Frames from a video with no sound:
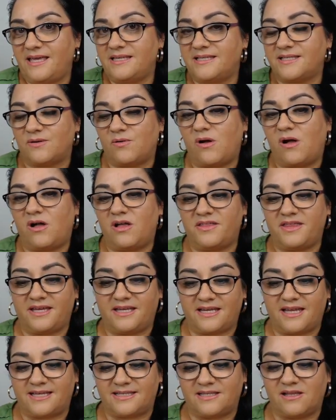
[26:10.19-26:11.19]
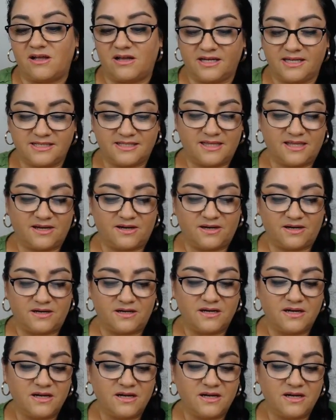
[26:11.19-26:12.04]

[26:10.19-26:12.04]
So as long as their